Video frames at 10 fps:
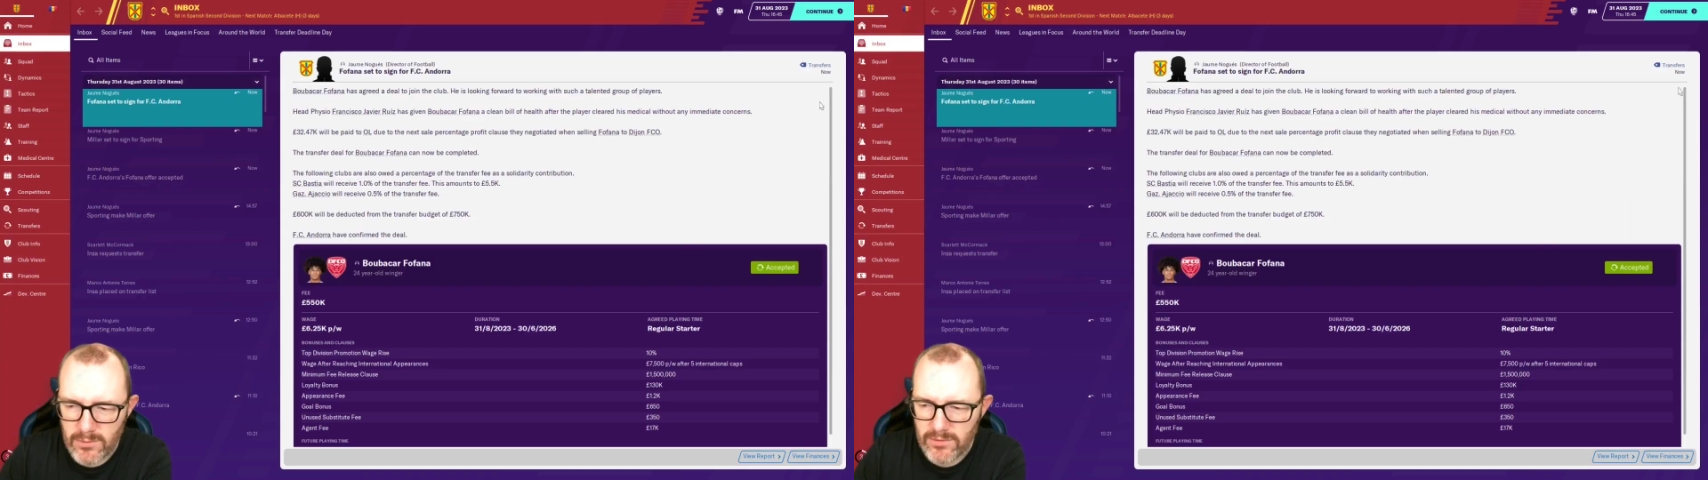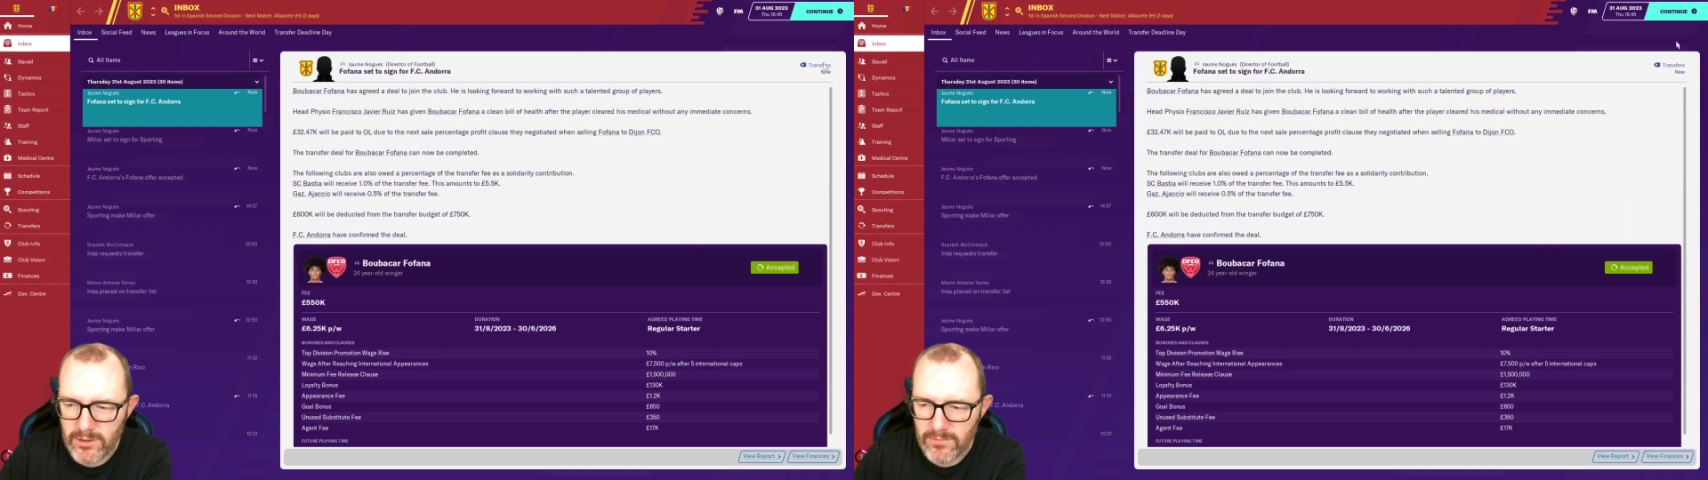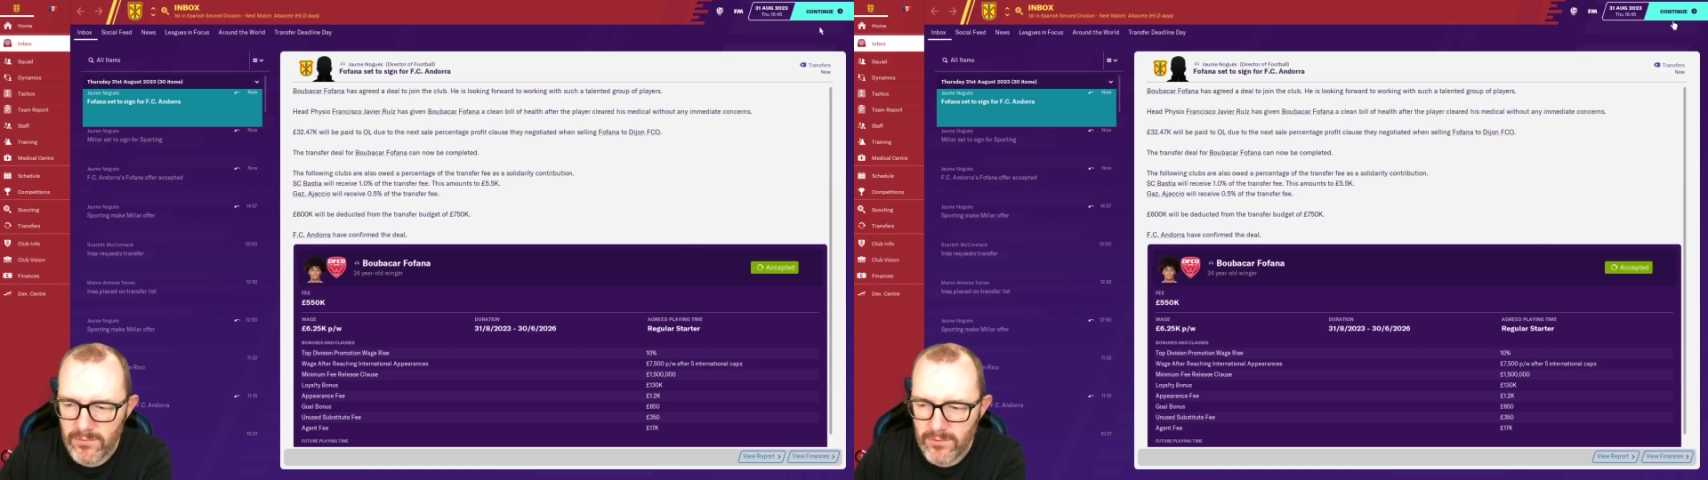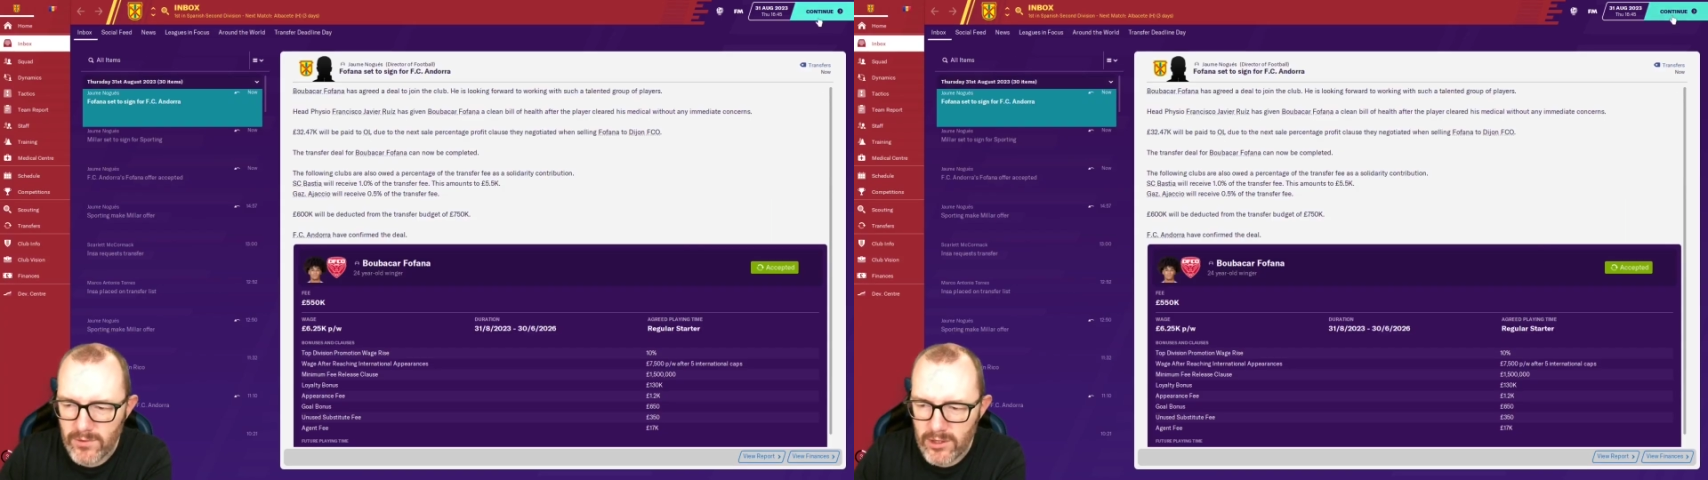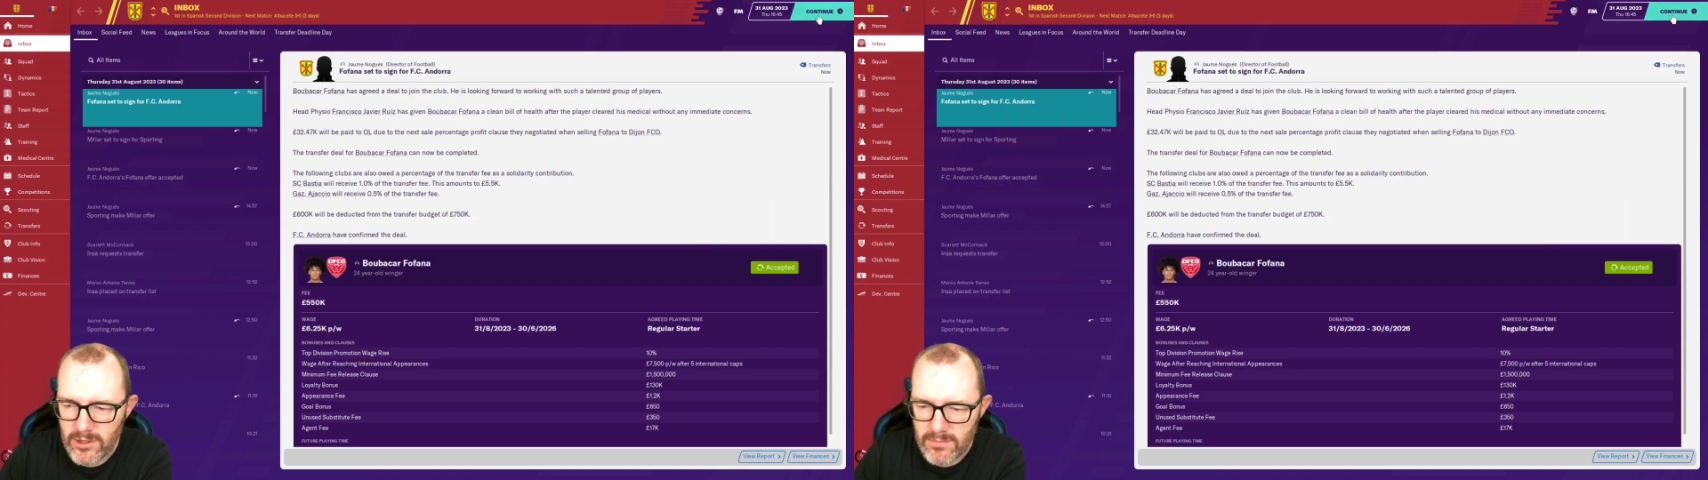we've
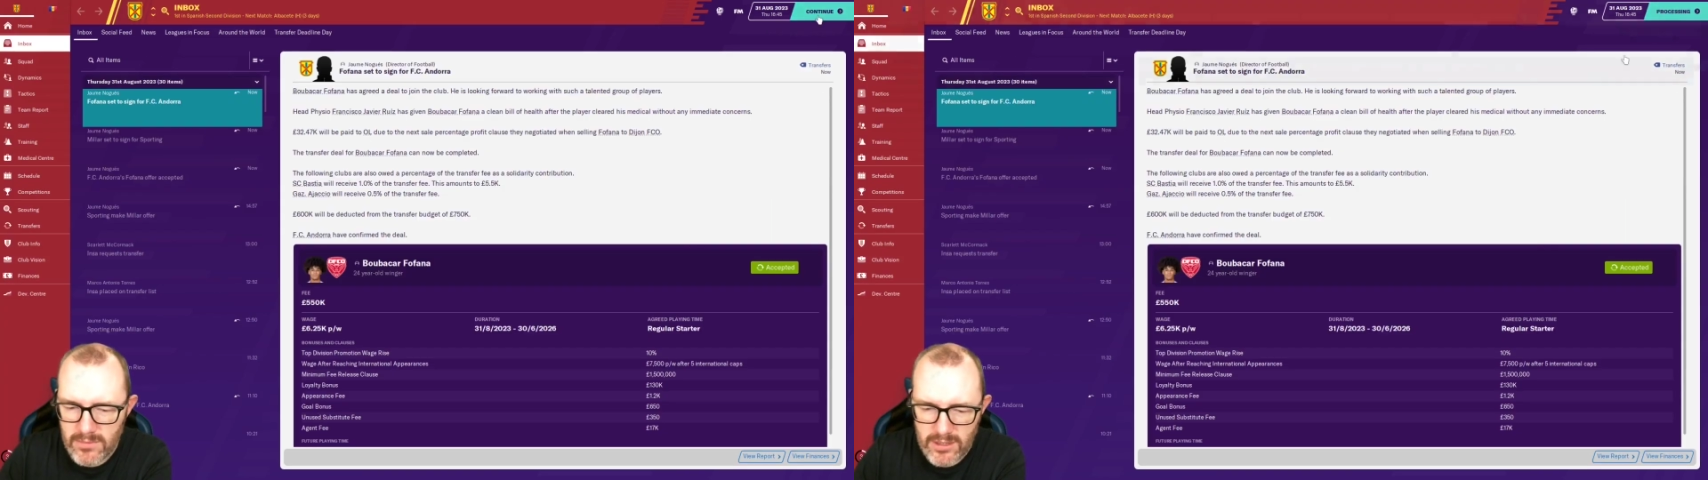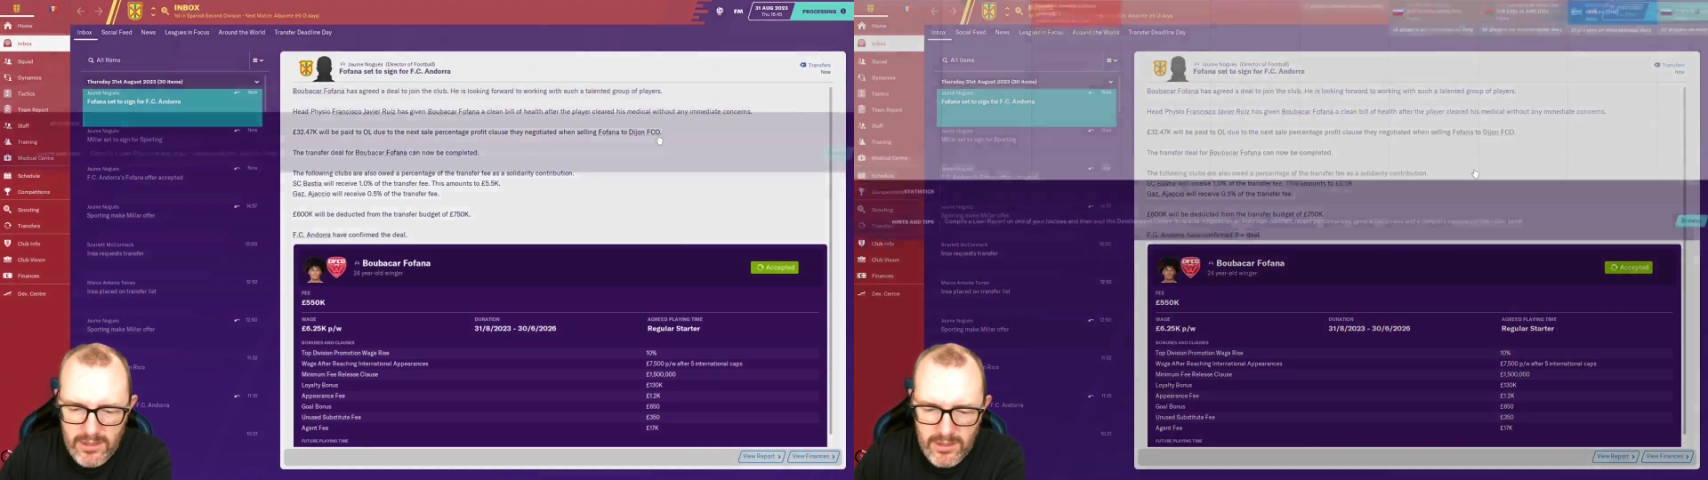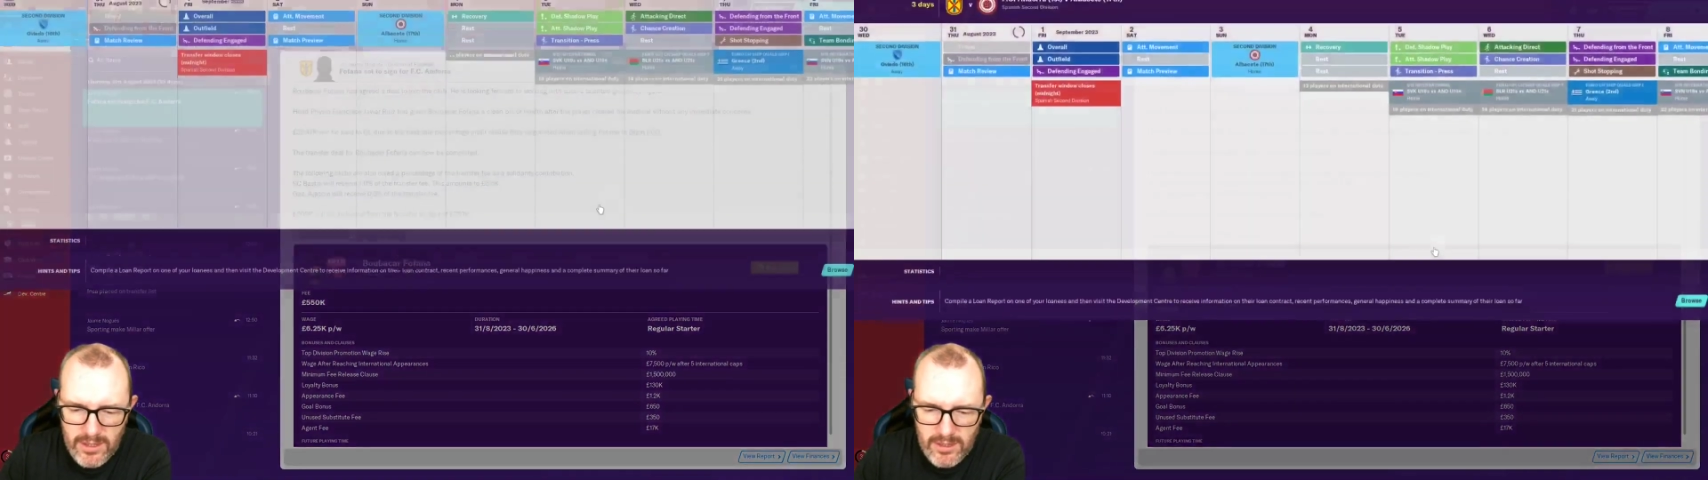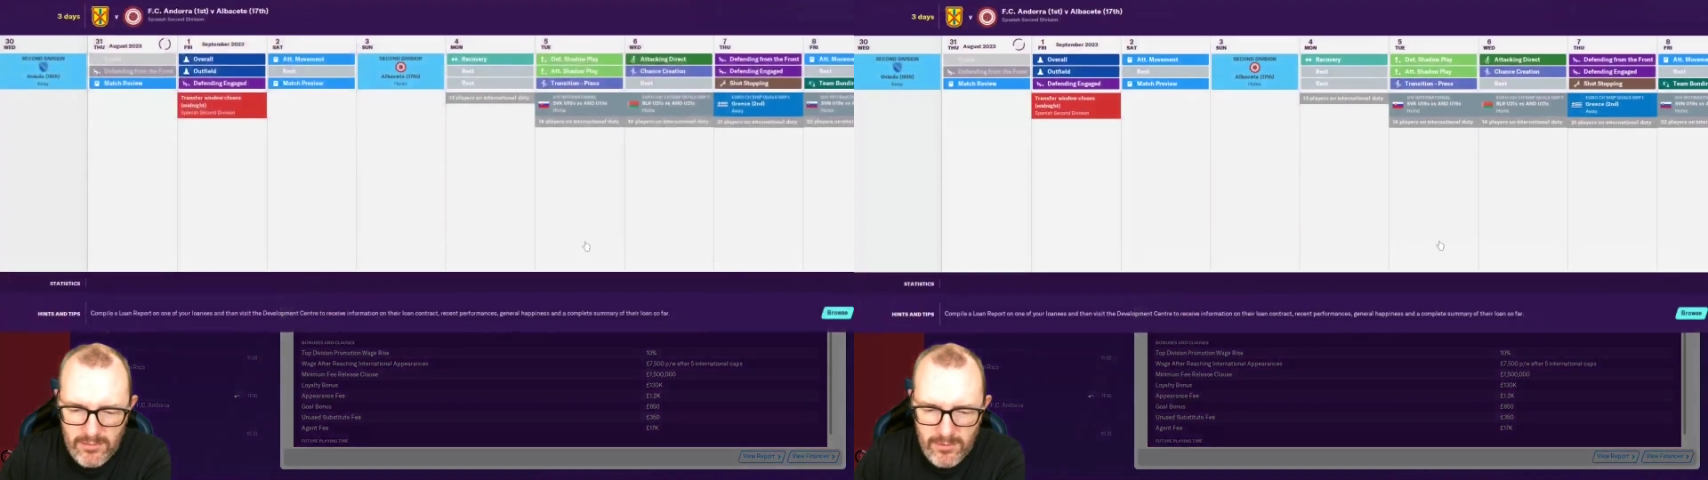confirmed the deal